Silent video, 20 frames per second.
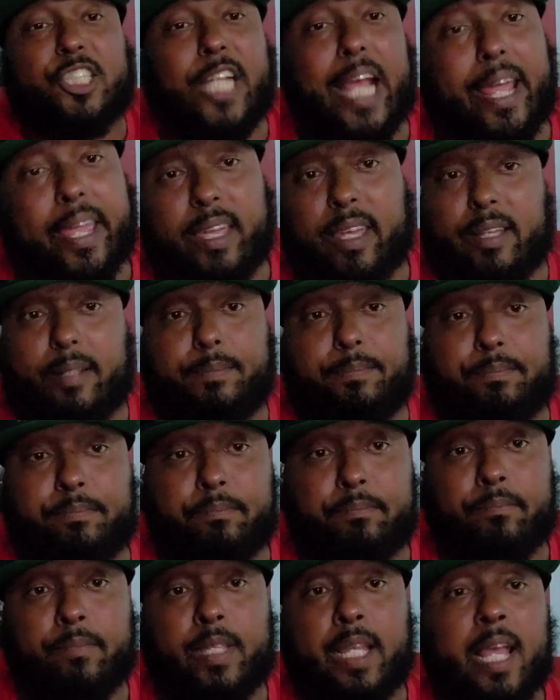and check in,
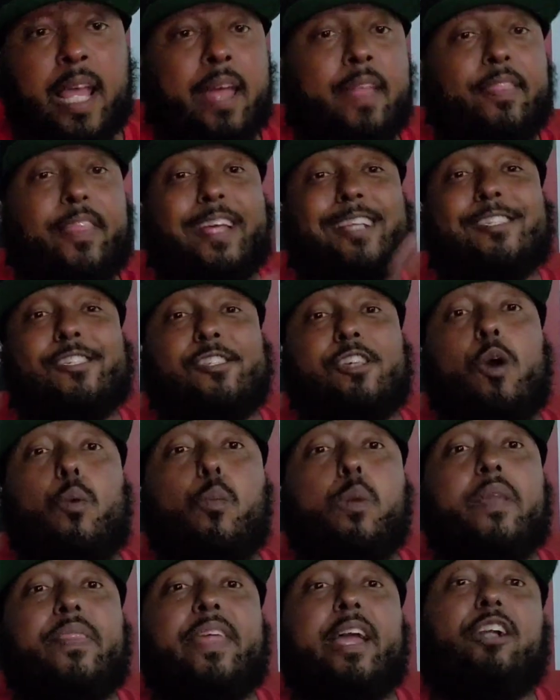there's
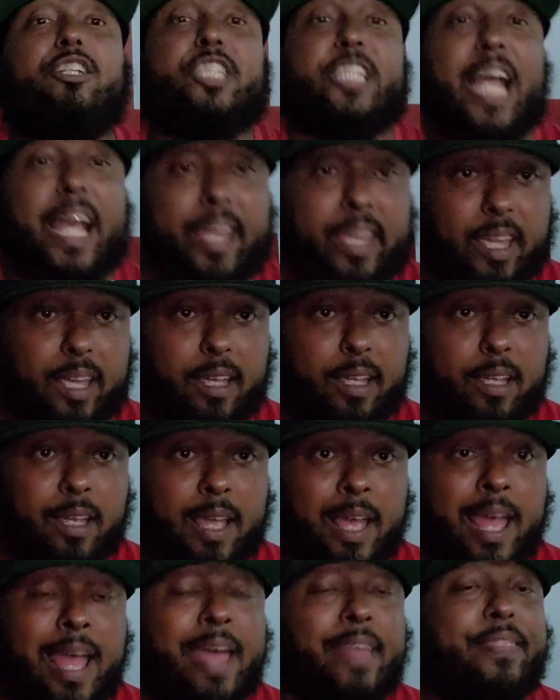somewhere there
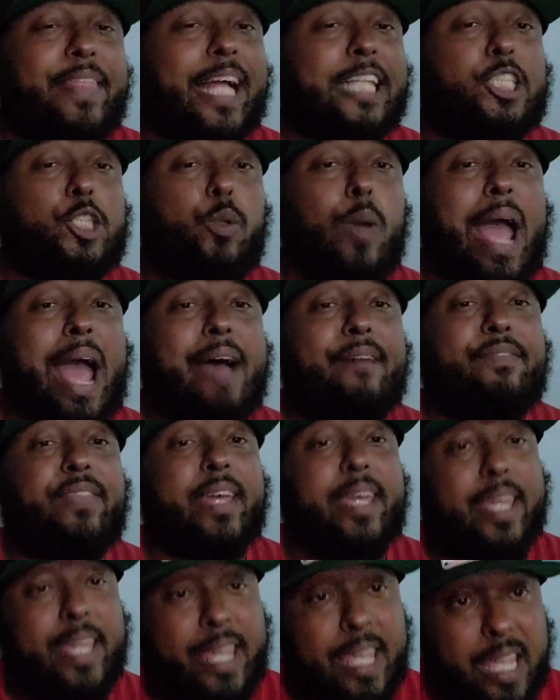checking that you have
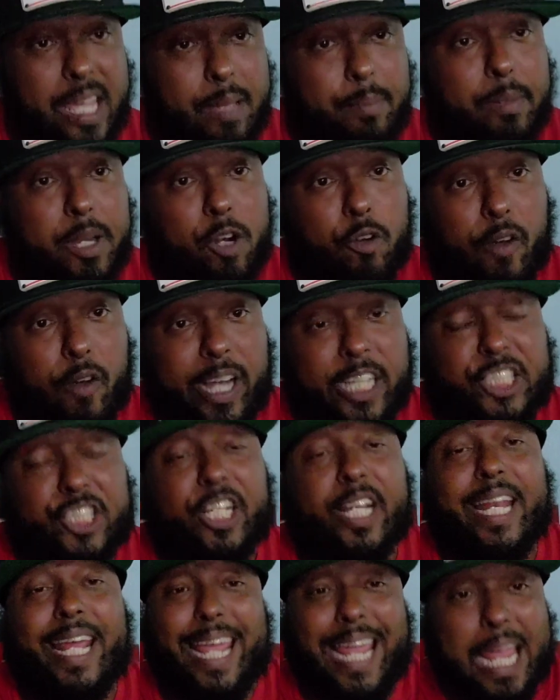the
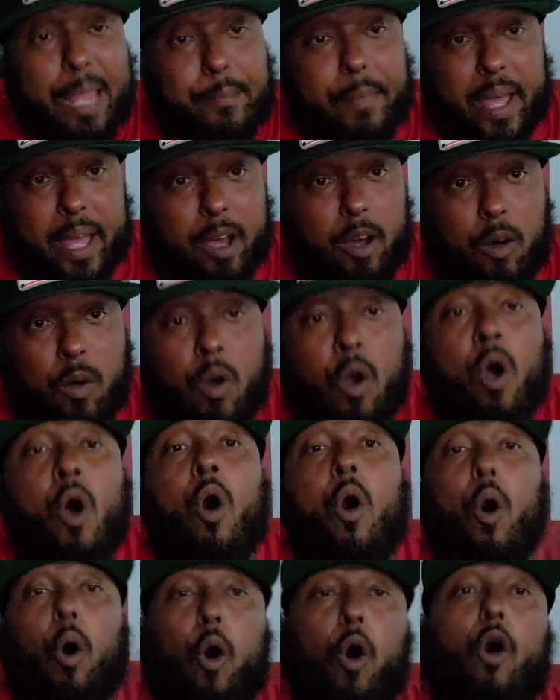e-immigration email
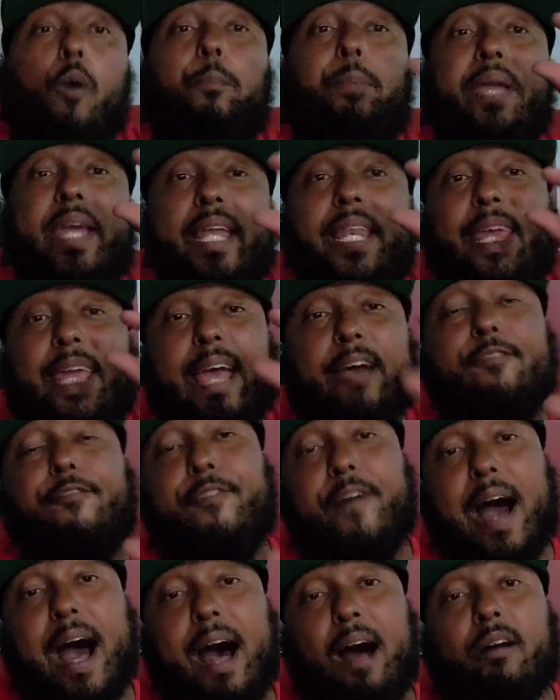or
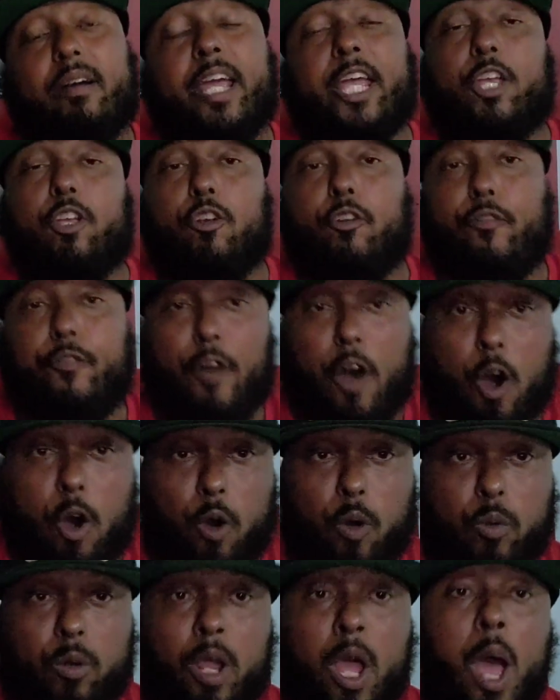PDF file in your
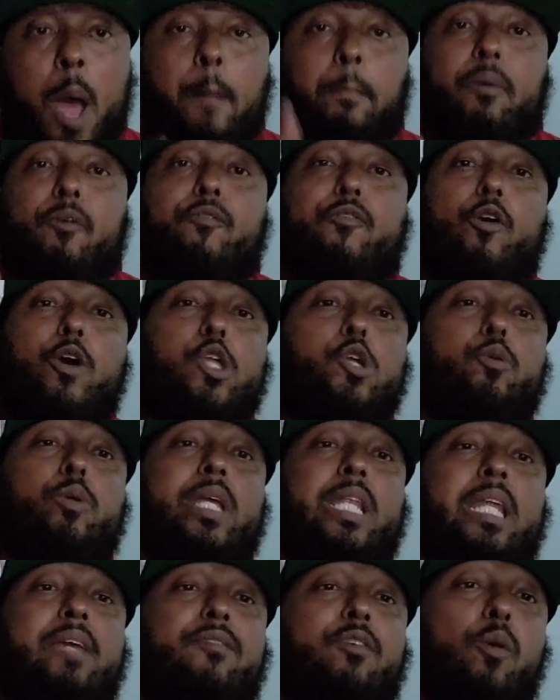phone before you
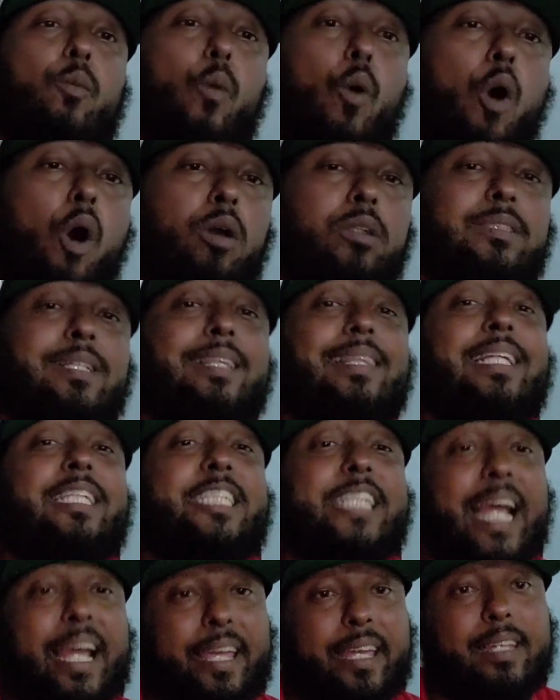can even walk to the
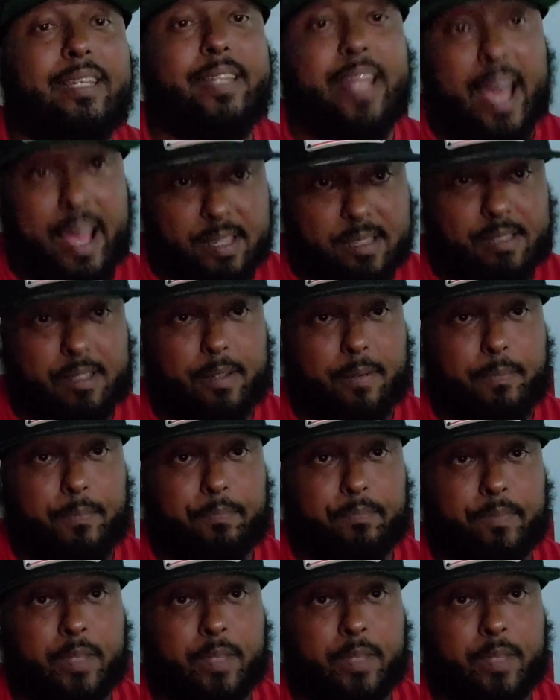check-in desk.